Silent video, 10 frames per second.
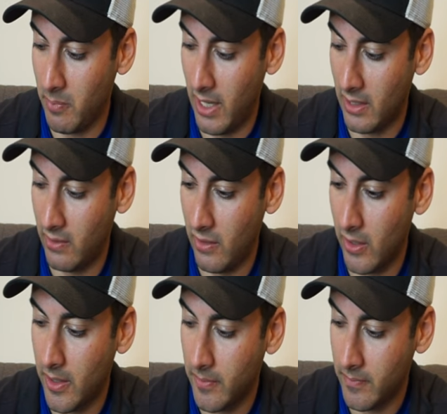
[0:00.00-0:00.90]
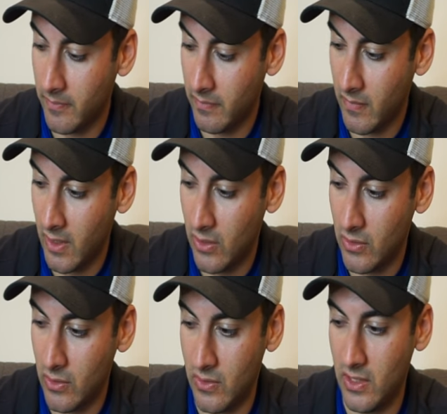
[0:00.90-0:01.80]
math here.
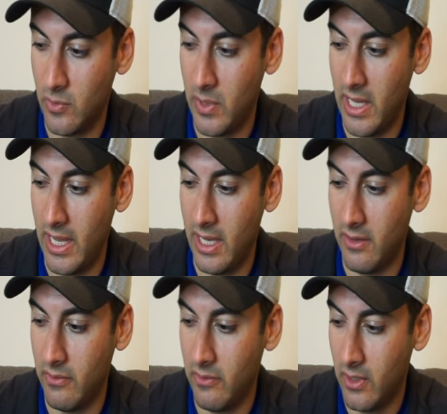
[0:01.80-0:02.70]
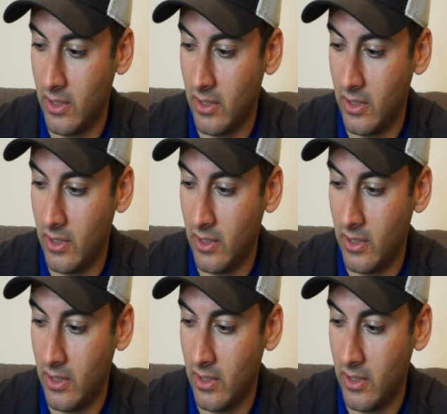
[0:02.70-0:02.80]
So since we have